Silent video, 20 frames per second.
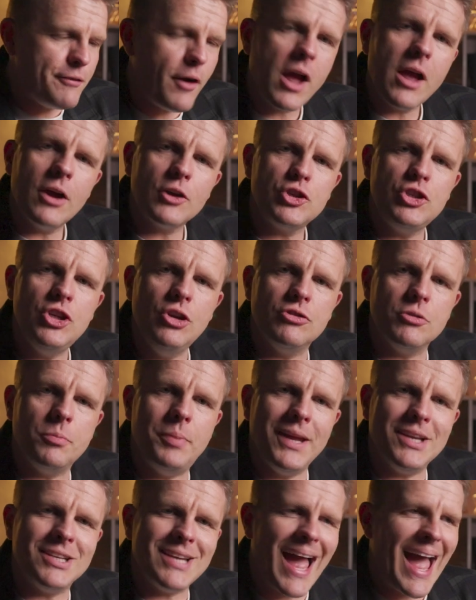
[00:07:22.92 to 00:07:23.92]
I asked you to
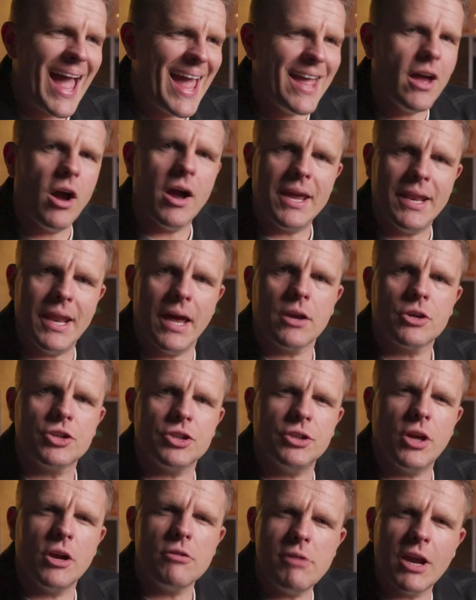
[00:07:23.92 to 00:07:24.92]
picture AI in
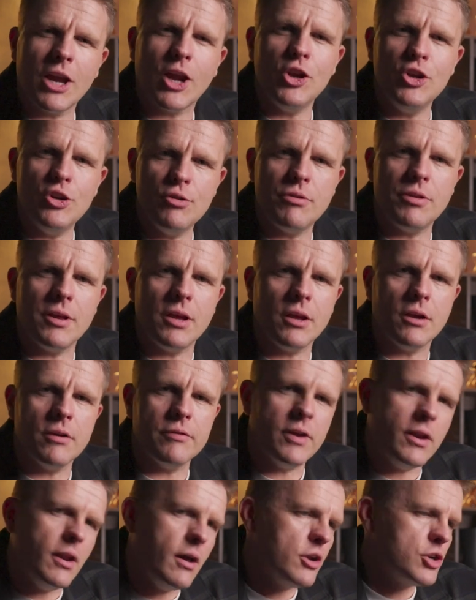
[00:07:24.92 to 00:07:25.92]
action, I reckon you'd think
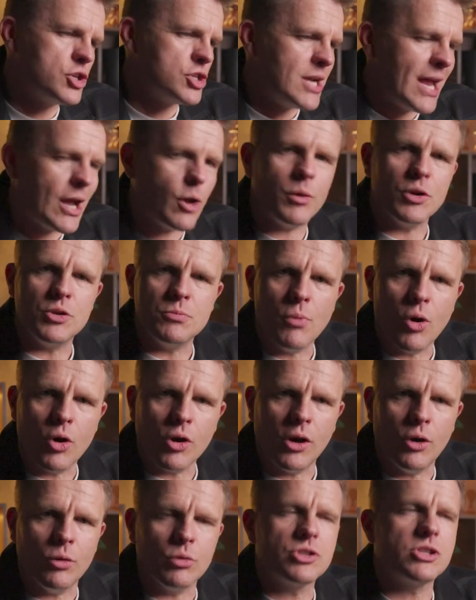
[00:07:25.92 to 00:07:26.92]
of a large language
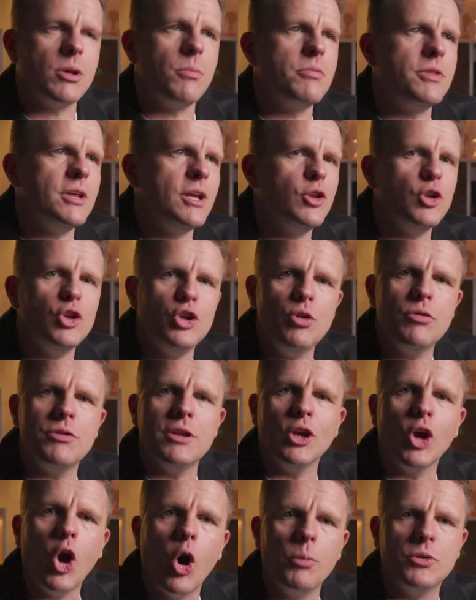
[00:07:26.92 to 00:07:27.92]
model or something that you
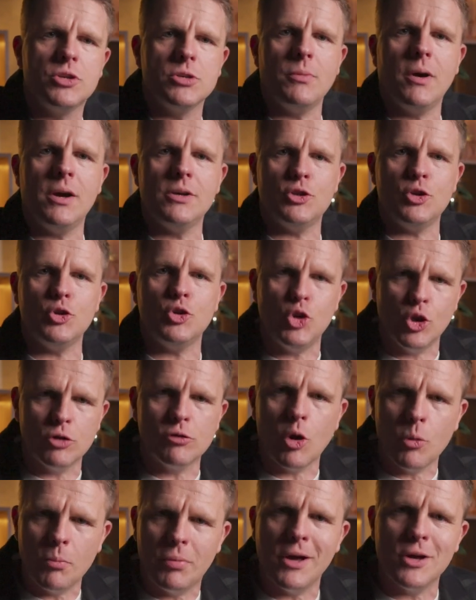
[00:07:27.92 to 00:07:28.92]
think optimizes
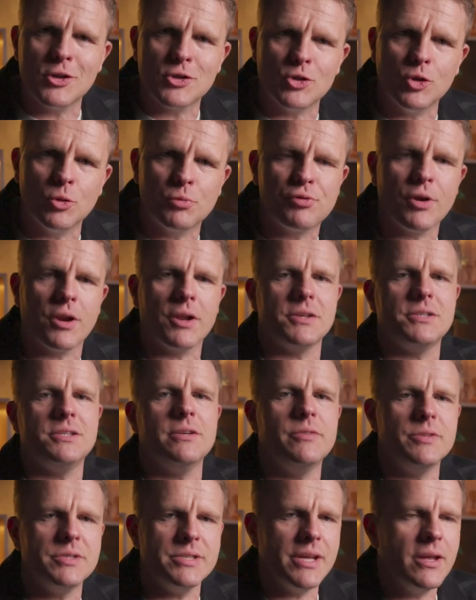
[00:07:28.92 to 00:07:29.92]
your own personal
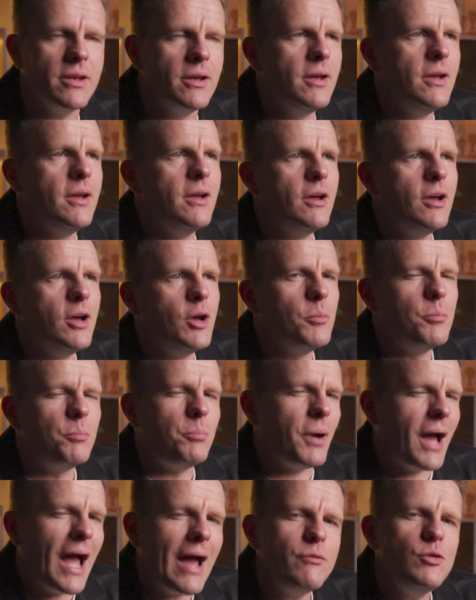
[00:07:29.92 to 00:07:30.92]
productivity.
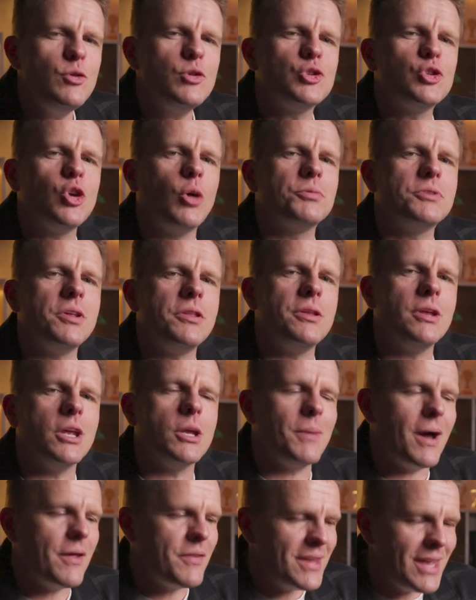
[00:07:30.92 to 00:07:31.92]
But have you stopped to think
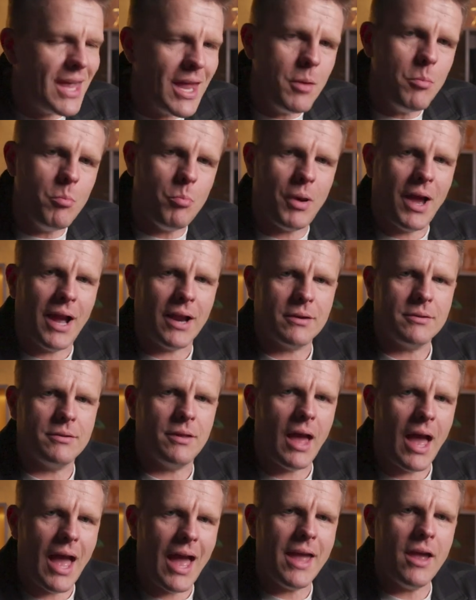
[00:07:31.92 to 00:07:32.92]
about the impact
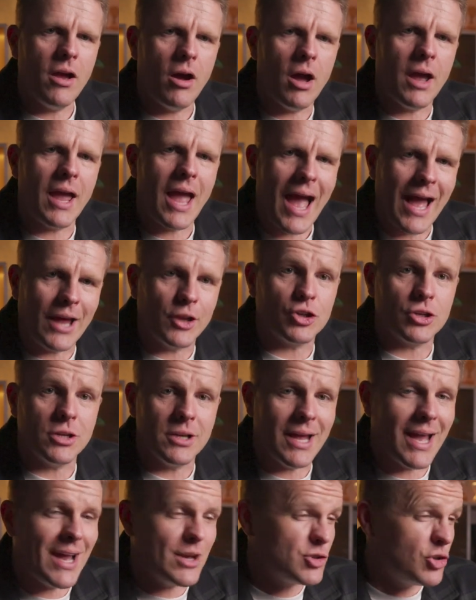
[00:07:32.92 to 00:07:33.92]
that AI
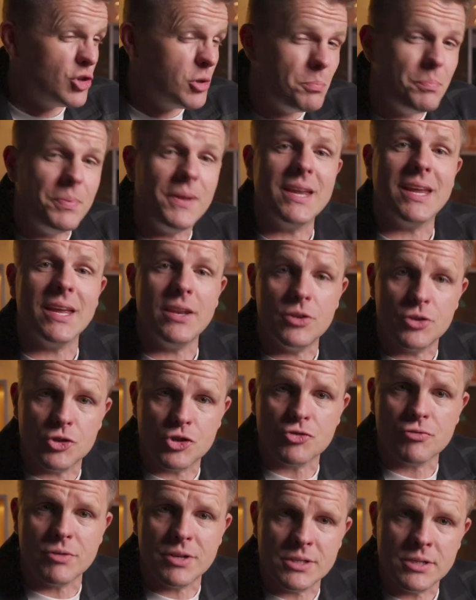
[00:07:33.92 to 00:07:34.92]
actually has on the big
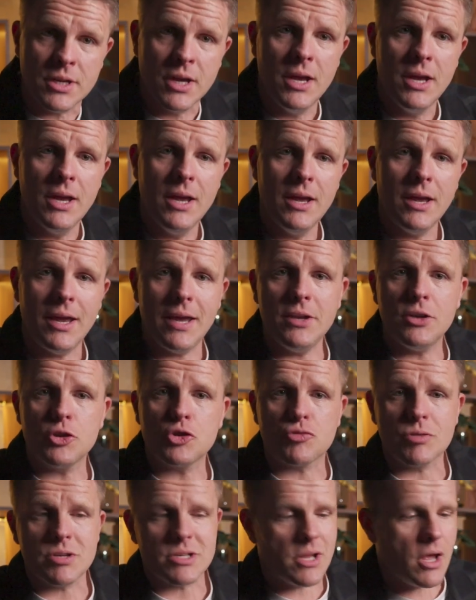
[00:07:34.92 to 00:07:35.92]
industries?
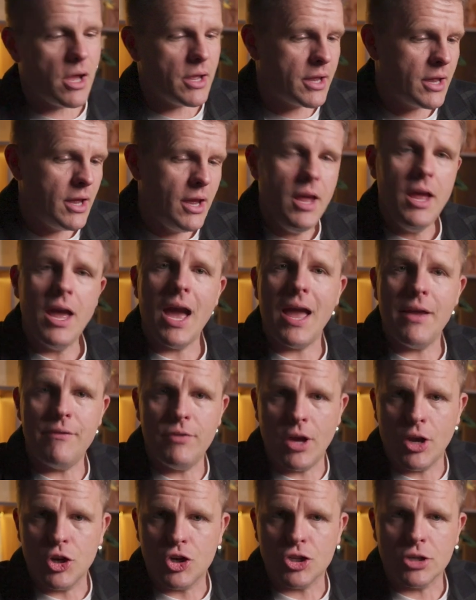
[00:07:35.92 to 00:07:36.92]
Industries like
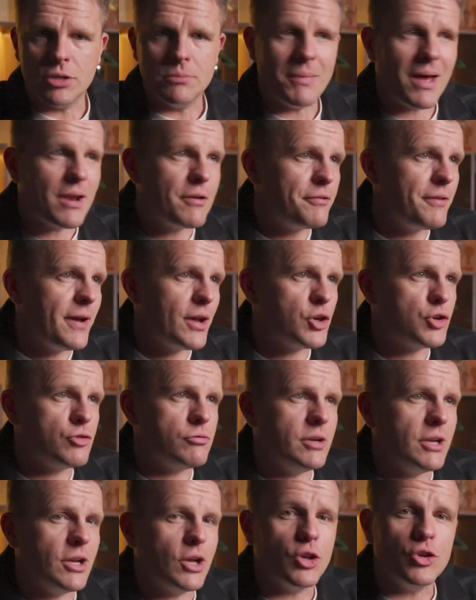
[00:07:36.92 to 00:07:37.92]
aviation,
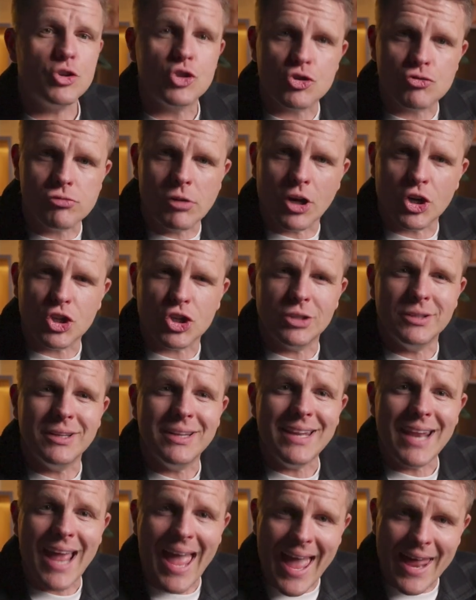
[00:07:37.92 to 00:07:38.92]
manufacturing, construction,
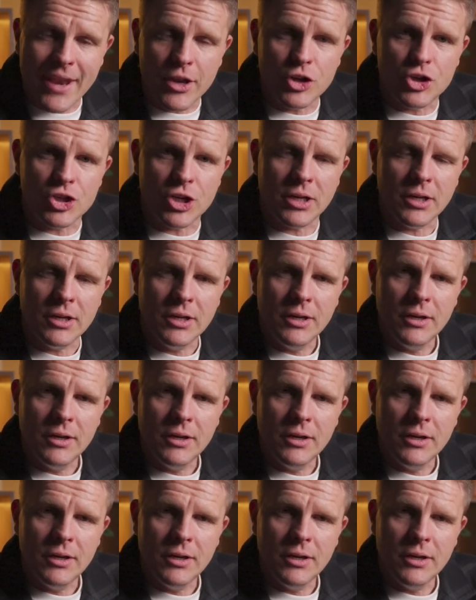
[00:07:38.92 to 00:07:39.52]
and energy.